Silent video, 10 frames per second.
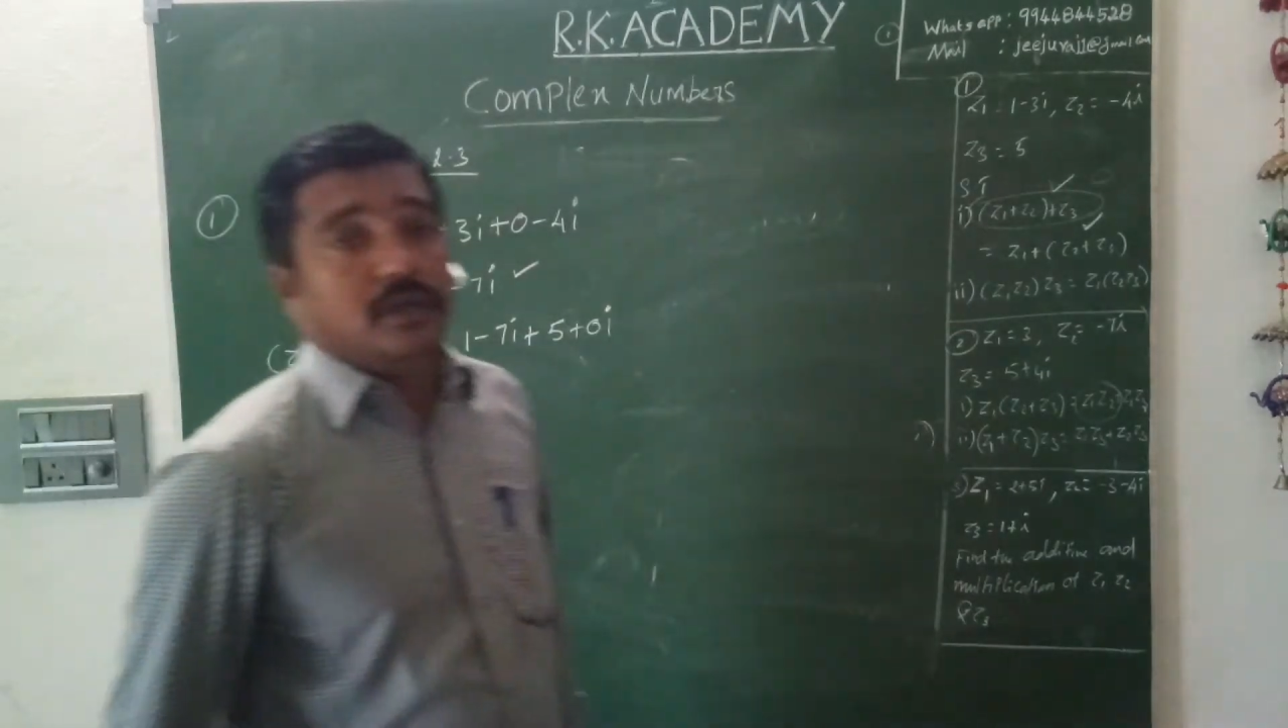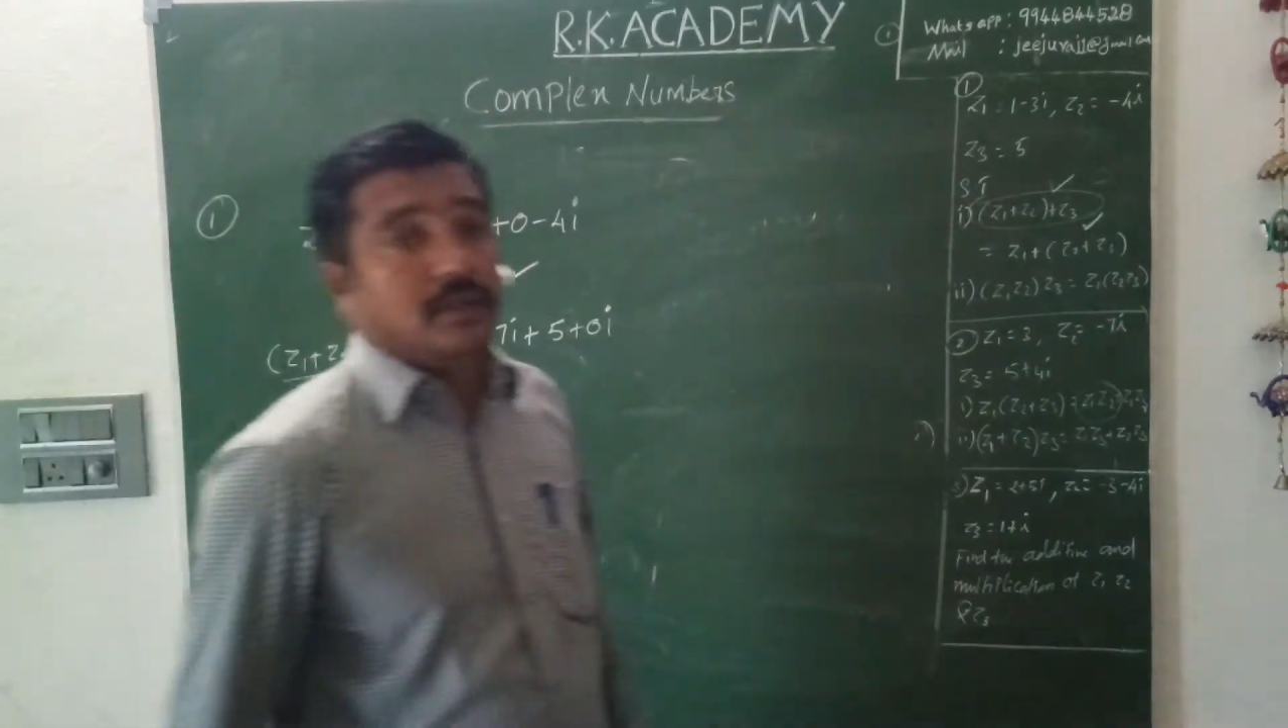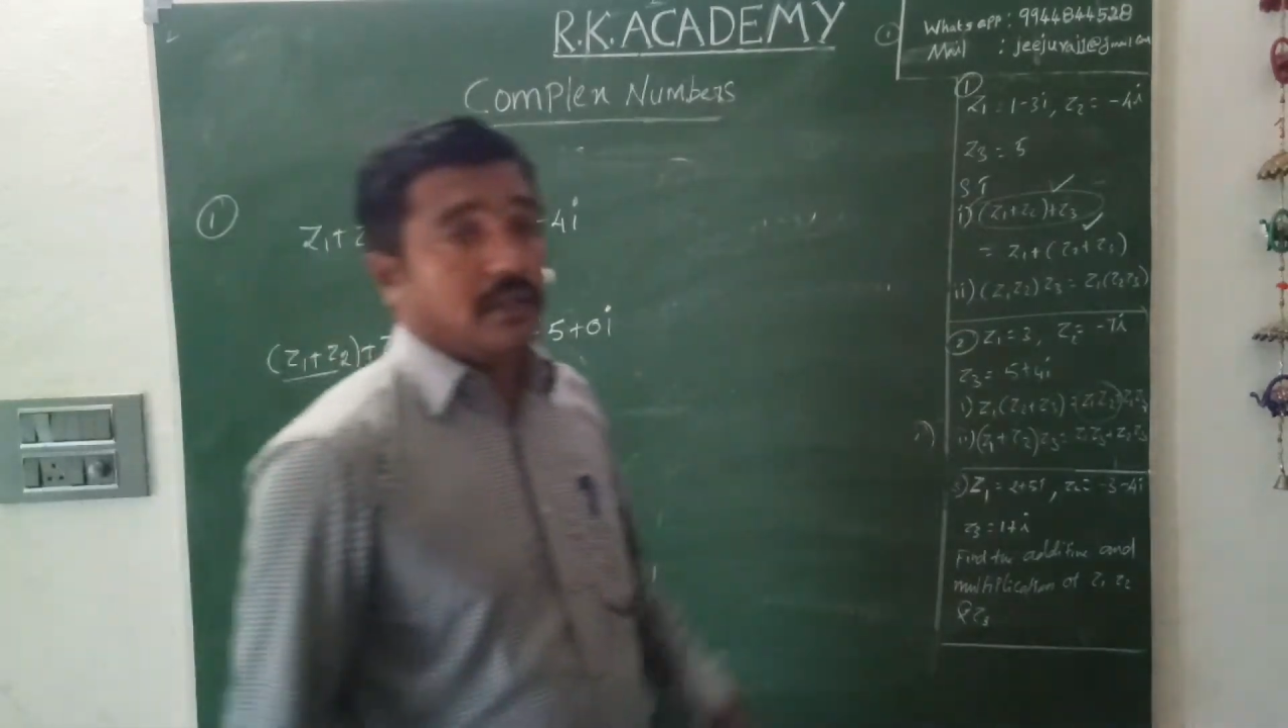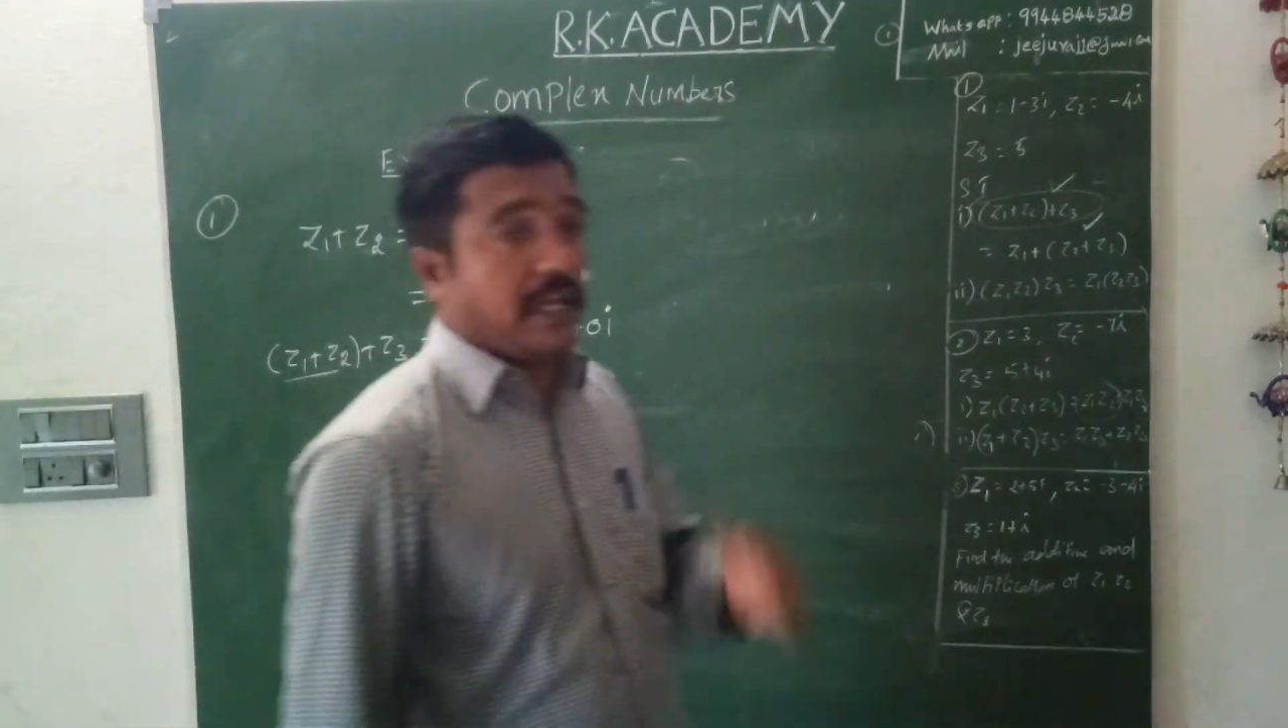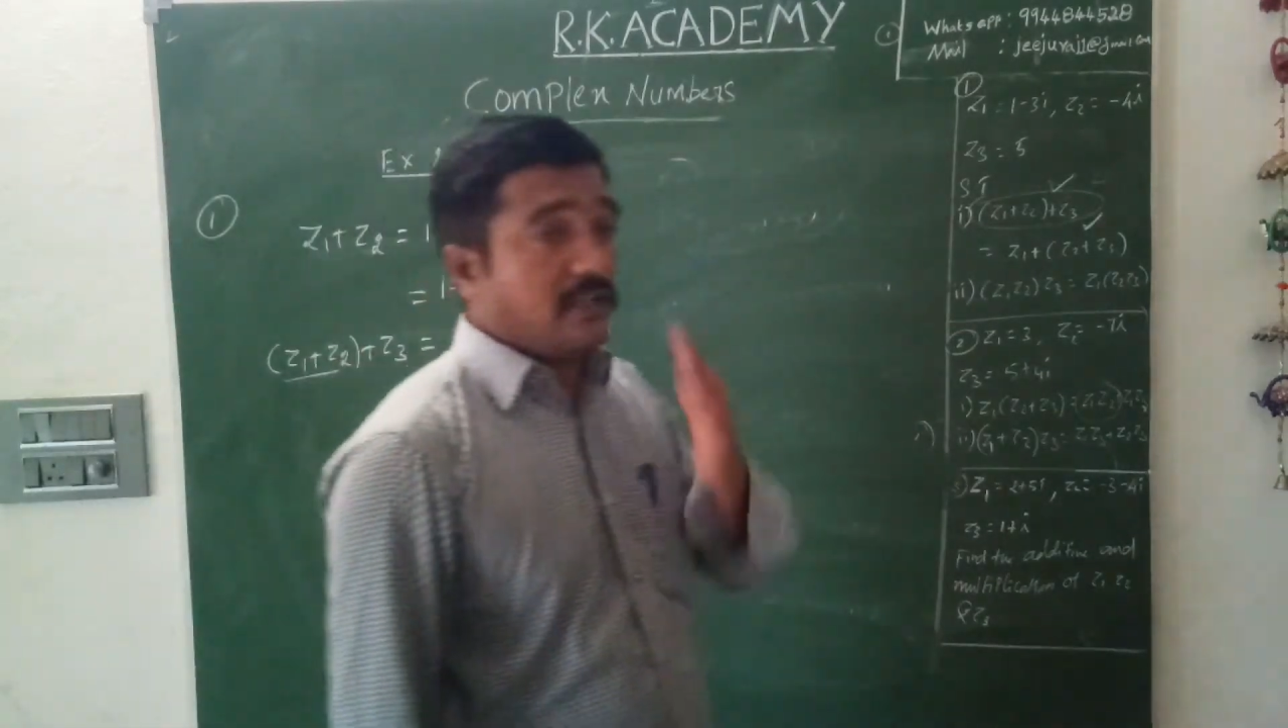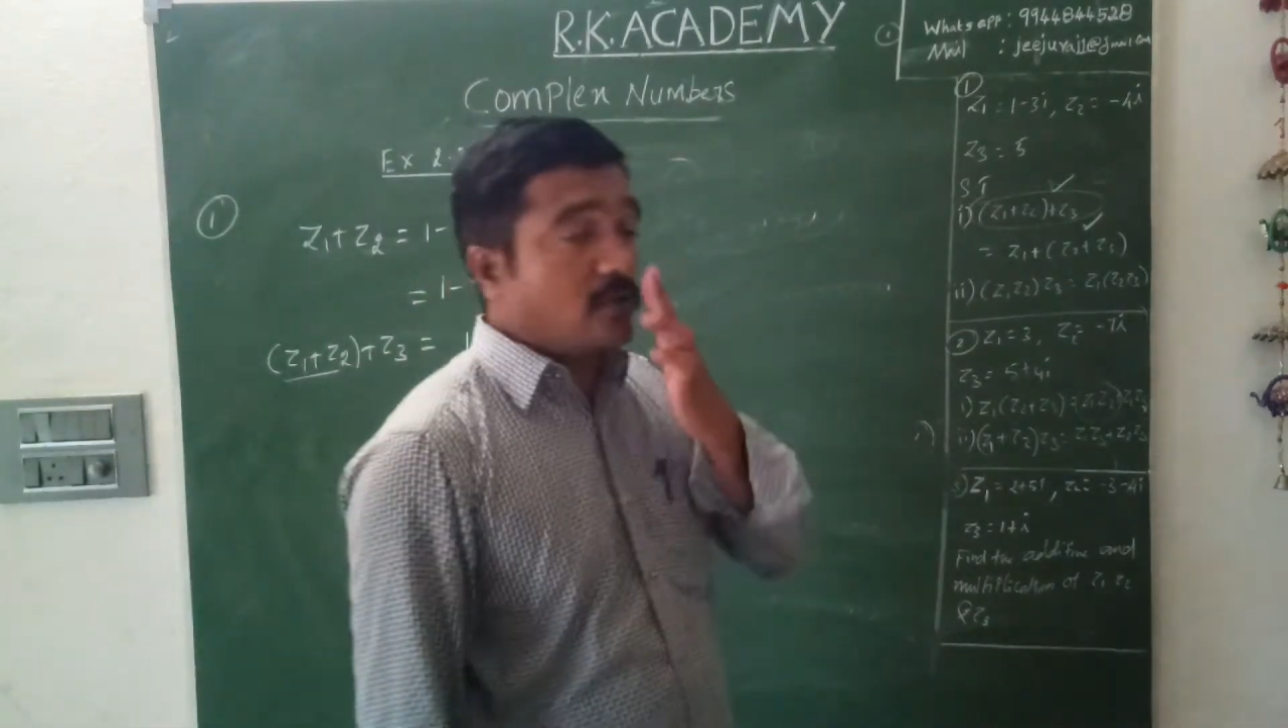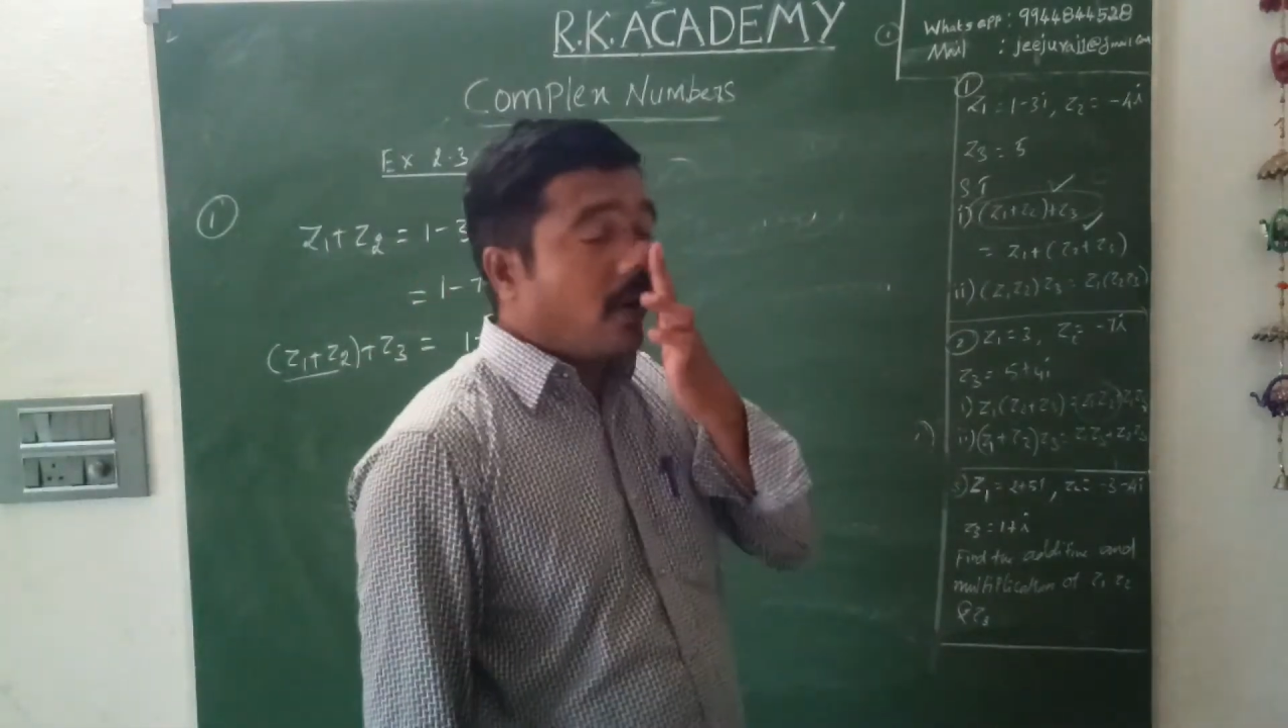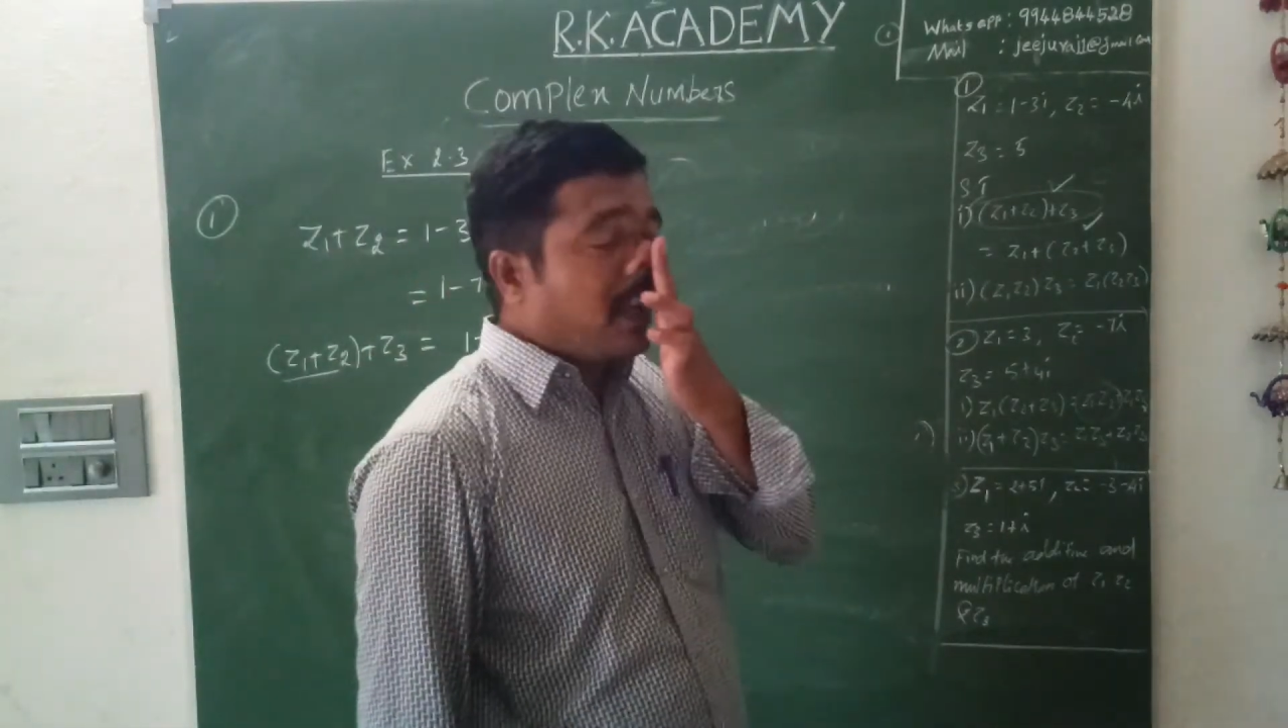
there is no